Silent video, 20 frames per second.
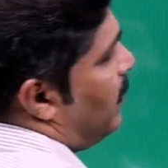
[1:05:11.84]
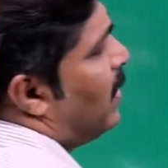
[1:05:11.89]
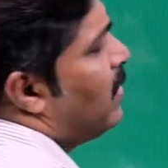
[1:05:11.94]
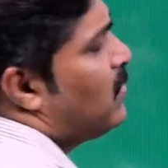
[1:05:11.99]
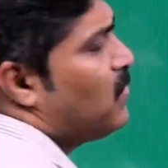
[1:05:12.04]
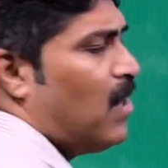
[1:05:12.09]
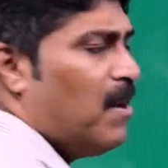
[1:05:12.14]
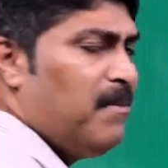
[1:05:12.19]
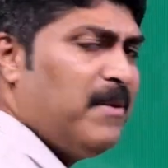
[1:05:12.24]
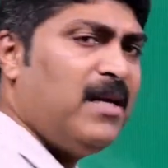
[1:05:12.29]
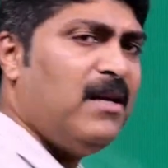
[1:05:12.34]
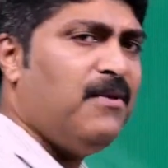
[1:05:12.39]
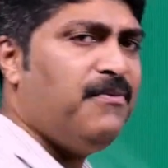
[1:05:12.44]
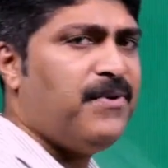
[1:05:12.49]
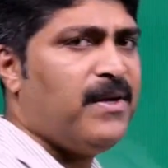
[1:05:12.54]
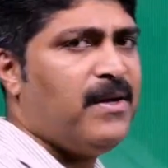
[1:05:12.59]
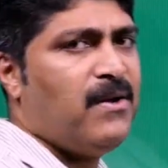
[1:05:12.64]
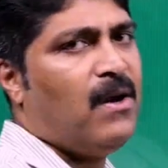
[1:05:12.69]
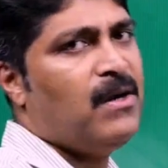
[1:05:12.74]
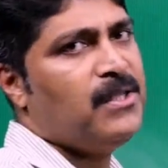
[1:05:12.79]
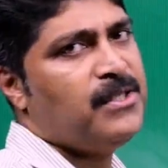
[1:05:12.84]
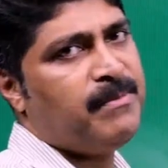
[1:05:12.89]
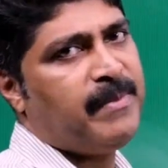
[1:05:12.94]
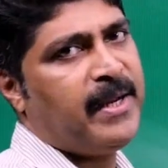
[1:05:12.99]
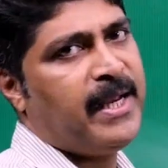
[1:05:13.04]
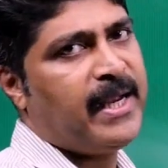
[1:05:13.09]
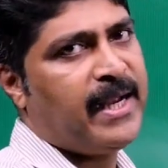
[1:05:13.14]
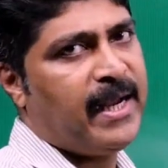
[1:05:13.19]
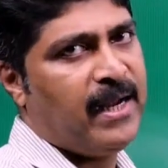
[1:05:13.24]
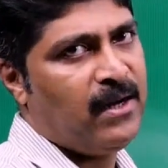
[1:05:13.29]
So many different
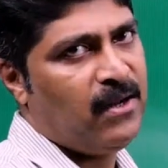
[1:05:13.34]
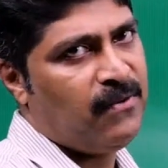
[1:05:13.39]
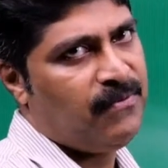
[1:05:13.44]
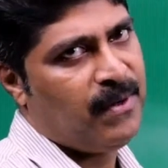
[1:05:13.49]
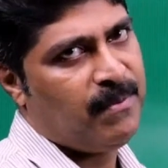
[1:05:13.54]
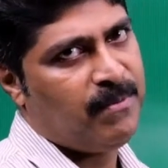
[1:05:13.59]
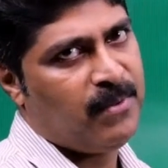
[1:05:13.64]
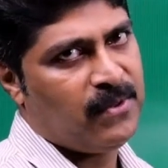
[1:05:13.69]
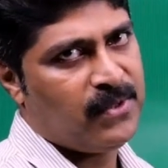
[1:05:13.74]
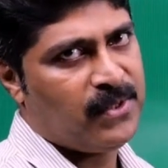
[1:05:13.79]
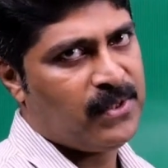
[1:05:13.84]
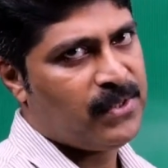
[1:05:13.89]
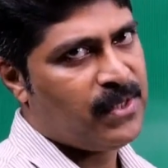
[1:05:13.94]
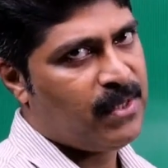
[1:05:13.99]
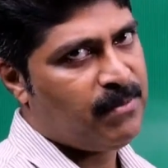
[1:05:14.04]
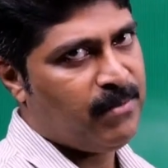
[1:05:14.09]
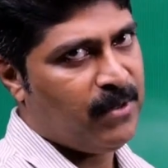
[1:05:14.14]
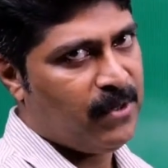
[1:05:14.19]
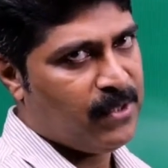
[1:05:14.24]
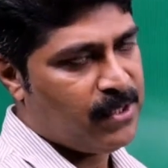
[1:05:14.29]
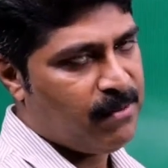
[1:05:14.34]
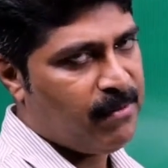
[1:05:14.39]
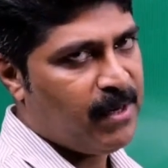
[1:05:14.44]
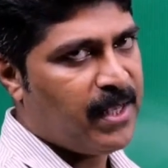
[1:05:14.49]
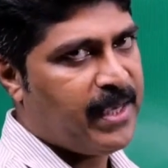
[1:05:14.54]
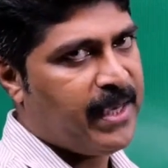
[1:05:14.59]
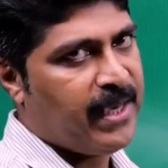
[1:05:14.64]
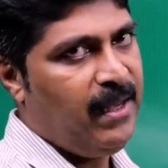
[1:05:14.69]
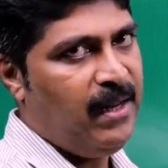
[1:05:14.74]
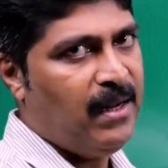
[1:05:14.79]
algebraic kind of approaches are possible
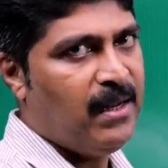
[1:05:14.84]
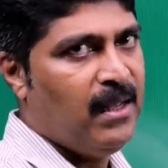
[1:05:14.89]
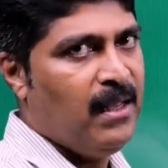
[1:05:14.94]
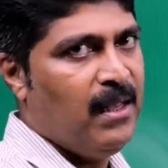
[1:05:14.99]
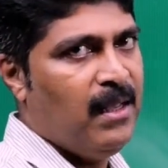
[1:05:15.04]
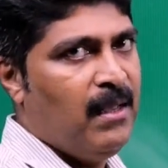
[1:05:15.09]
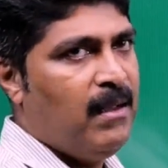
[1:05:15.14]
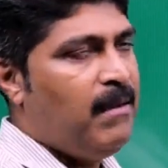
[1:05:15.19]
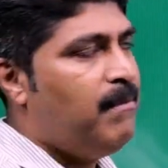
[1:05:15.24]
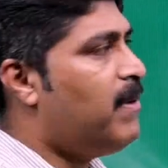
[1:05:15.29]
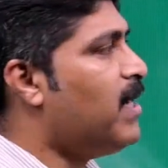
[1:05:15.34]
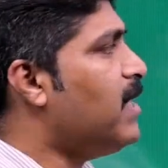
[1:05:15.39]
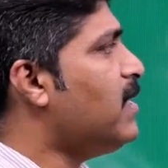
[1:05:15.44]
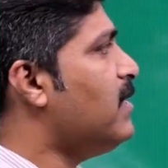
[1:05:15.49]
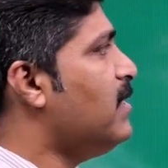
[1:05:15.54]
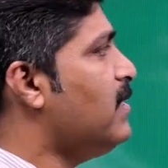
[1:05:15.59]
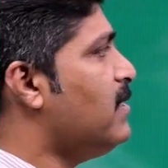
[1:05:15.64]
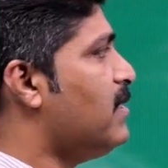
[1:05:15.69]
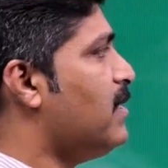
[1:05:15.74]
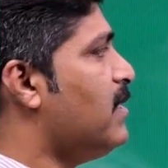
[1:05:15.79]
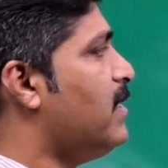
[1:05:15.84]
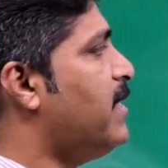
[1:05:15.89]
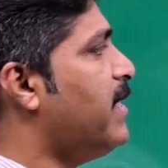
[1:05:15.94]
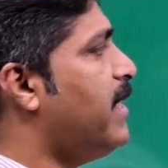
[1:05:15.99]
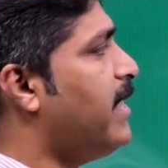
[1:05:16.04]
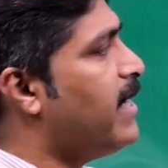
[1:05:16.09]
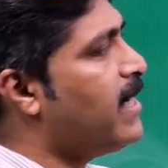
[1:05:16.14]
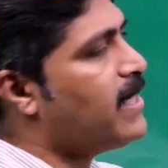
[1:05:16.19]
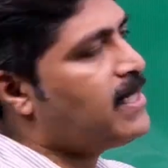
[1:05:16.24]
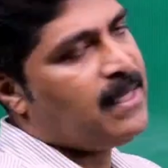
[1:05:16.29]
here, but this is a
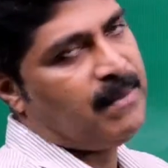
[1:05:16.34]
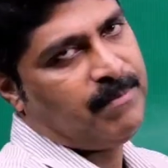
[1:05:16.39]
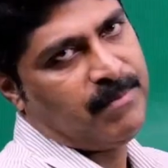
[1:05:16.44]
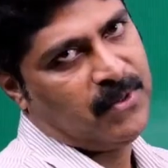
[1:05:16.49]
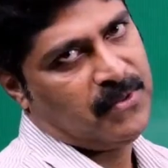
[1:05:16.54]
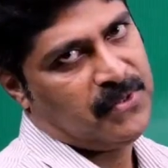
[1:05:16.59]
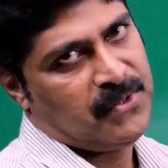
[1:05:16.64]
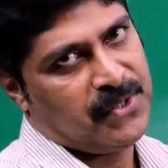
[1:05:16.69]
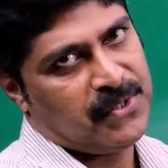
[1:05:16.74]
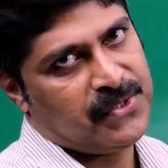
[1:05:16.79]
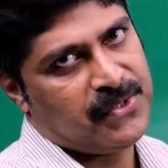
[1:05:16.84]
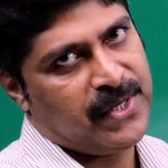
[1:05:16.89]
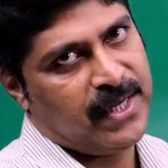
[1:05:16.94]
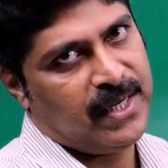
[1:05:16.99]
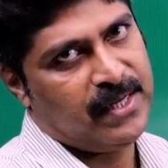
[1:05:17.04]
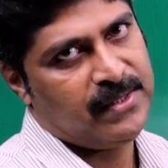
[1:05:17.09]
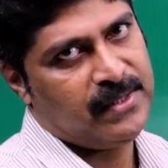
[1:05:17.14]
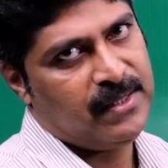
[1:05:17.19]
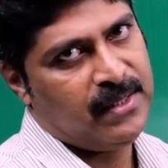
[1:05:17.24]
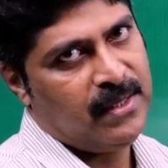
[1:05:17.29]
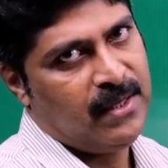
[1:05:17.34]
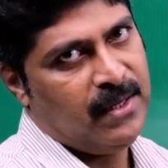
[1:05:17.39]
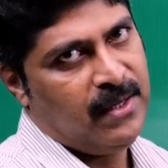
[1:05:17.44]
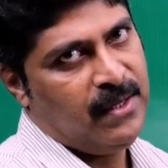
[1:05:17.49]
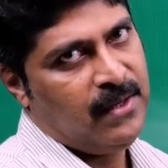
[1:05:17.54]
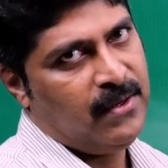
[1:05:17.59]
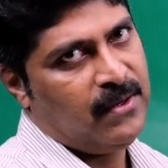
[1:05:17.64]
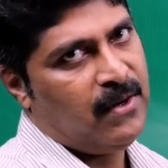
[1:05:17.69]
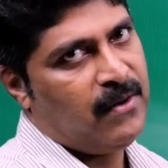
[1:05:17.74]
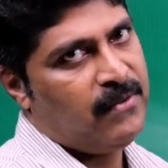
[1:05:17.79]
direct approaching styles.
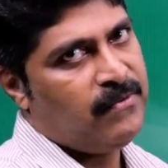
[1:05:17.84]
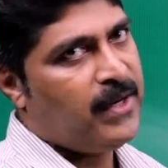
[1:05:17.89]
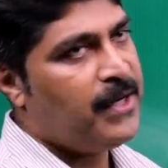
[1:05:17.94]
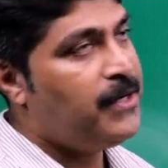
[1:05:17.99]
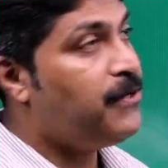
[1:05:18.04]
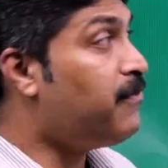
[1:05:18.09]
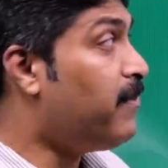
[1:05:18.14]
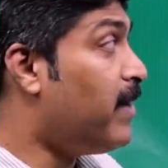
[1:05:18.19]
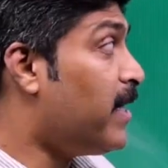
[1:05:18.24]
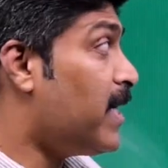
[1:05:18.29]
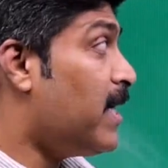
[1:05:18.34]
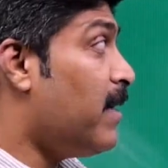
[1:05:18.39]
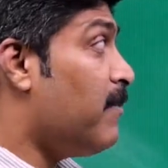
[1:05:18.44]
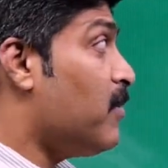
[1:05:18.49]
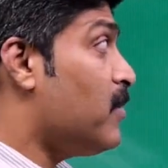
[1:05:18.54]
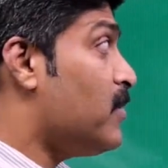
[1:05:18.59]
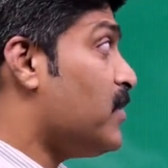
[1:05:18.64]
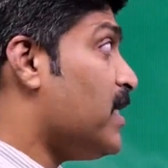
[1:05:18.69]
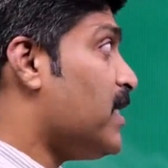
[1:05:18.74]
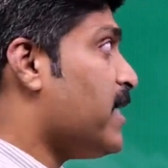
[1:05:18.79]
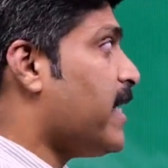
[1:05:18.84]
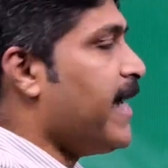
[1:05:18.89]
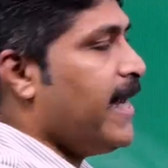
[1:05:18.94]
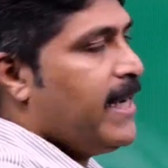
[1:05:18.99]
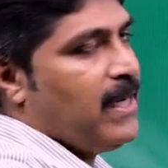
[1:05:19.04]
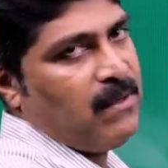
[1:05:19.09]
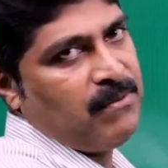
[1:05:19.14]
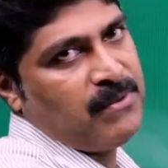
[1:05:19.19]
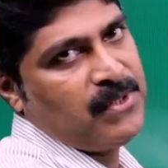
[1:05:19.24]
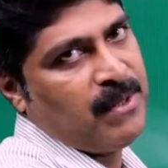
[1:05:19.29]
You don't want to worry about such
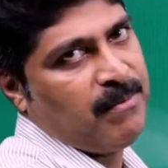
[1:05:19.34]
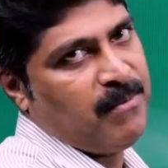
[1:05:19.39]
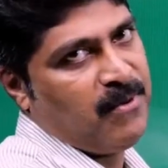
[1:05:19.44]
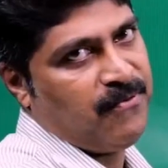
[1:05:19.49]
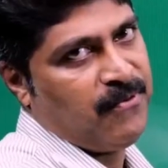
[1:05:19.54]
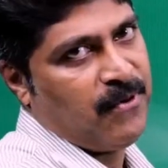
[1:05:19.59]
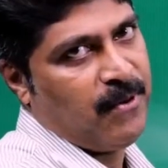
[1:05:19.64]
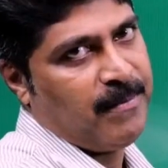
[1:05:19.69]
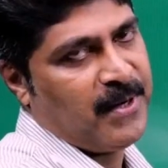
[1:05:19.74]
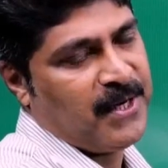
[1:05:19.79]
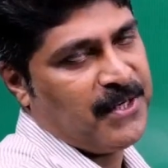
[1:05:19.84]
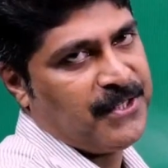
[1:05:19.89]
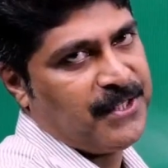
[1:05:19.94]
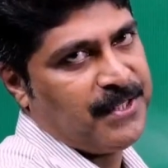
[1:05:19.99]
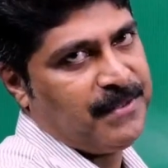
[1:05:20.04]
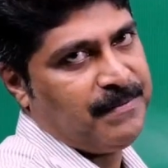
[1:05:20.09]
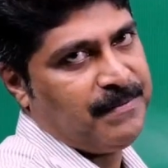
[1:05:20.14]
kind of step of operation.